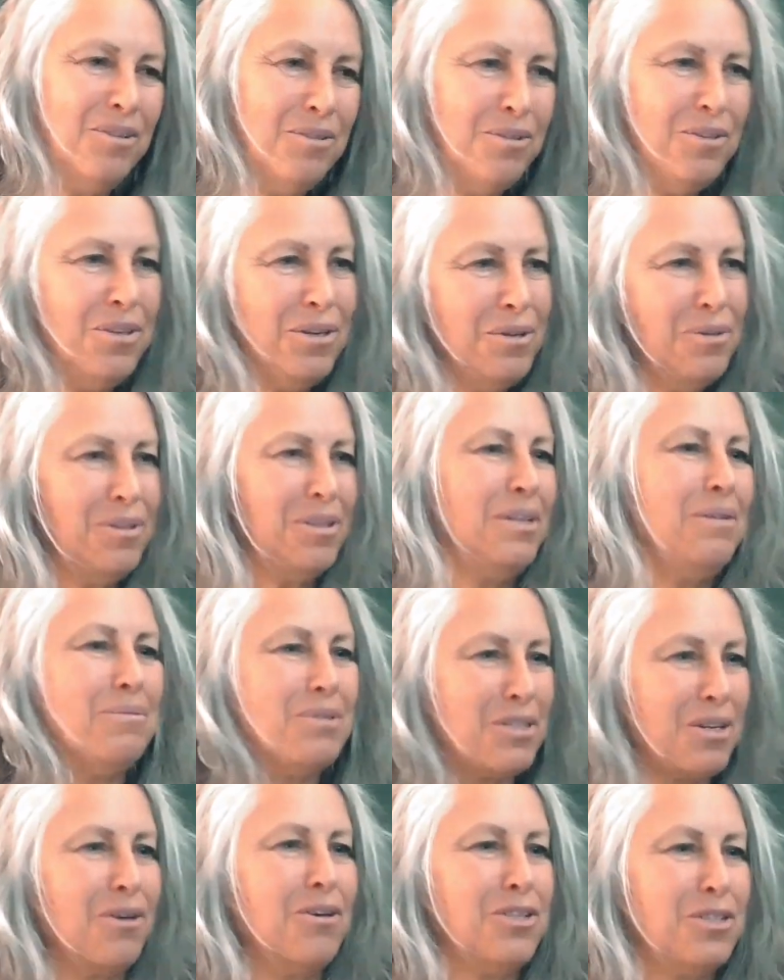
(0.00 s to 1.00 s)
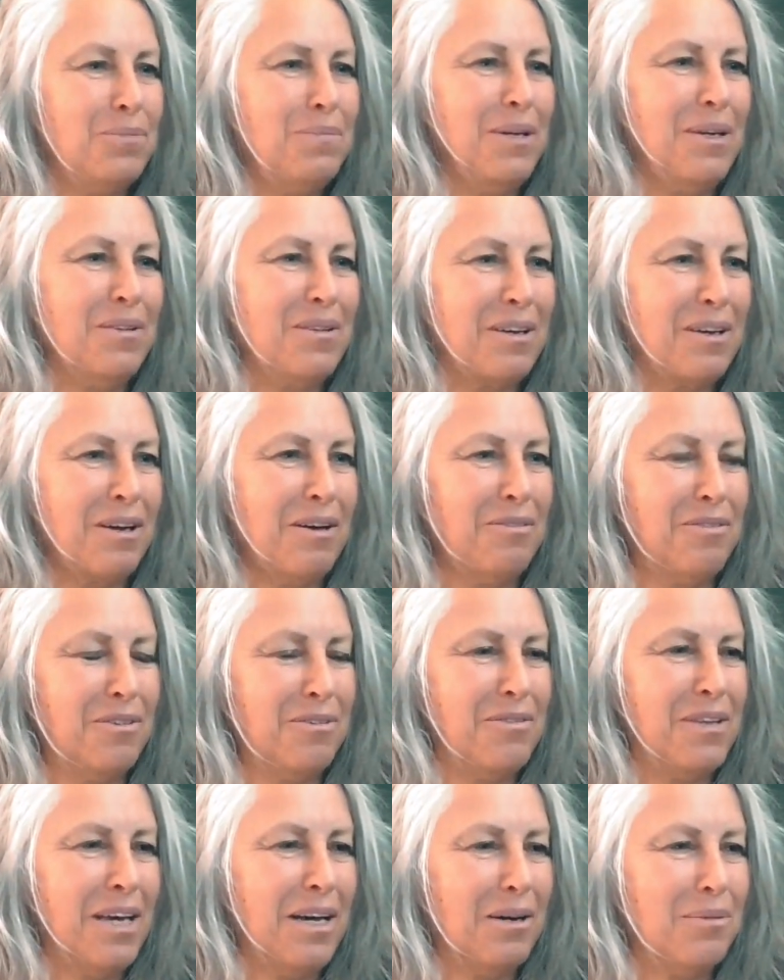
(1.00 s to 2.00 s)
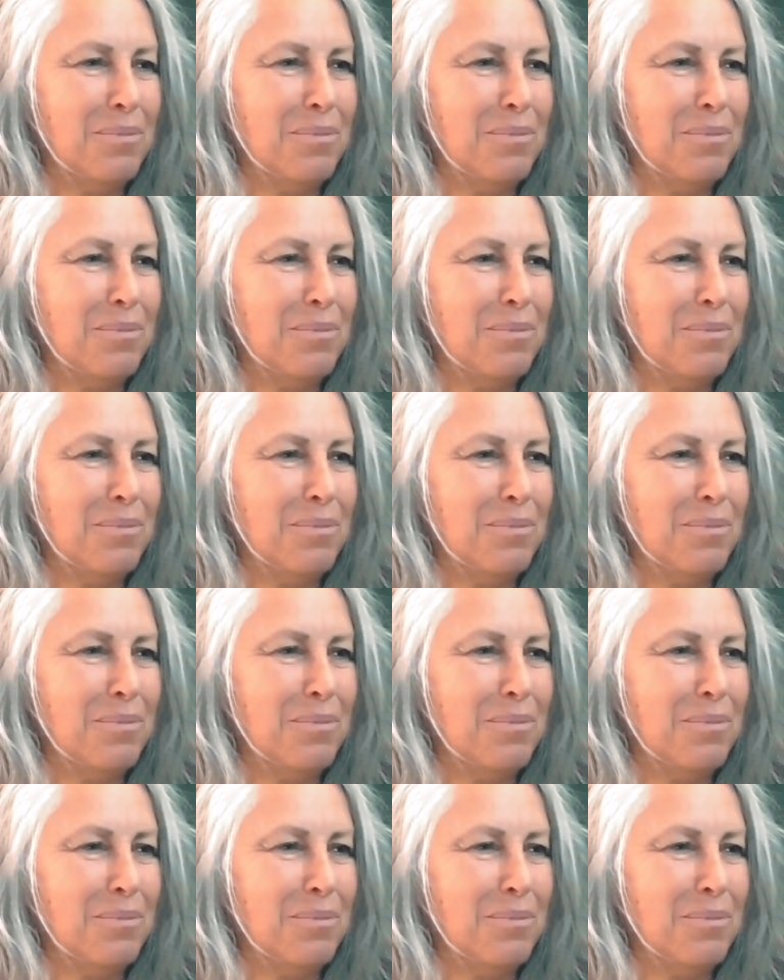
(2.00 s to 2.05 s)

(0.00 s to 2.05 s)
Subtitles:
And you knew that it was going to be on the cover of the album.